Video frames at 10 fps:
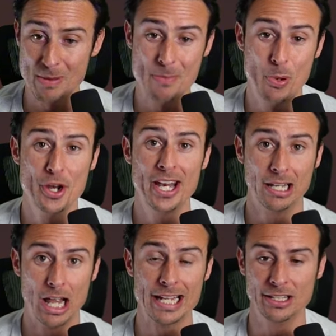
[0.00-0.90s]
putting it
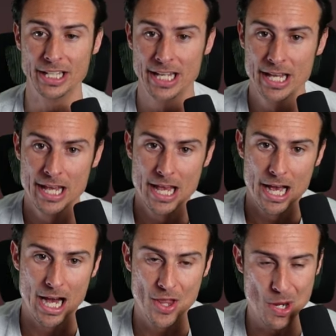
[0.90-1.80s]
lightly.
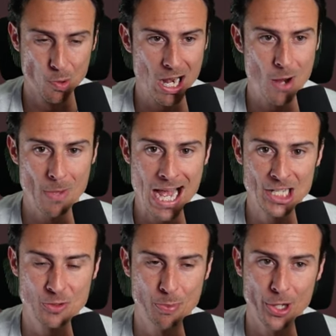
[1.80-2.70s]
They were
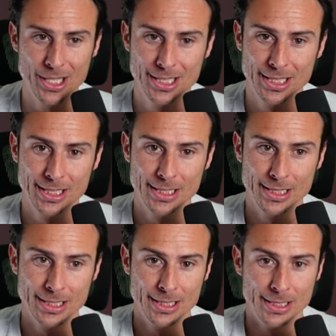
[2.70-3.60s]
outmatched, but
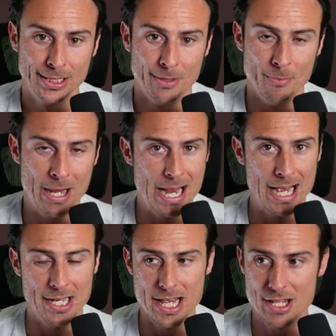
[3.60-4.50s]

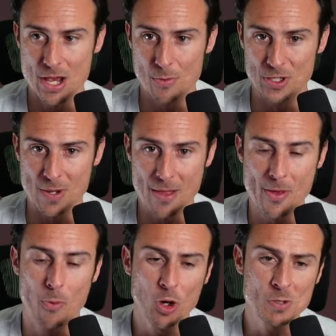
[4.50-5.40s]
man, it was
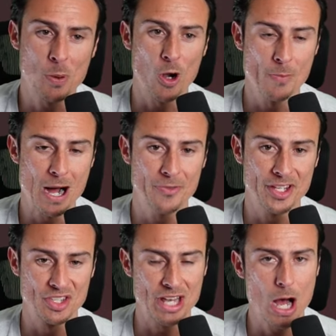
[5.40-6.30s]
the worst part about
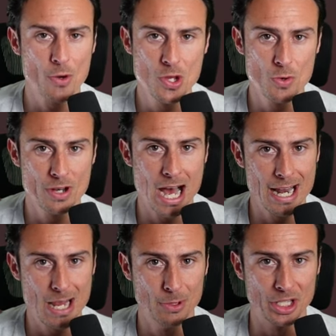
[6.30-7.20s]
this is how are you not
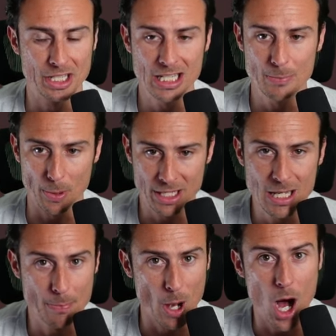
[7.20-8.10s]
able to
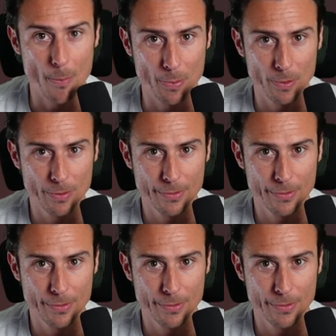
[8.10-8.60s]
keep up?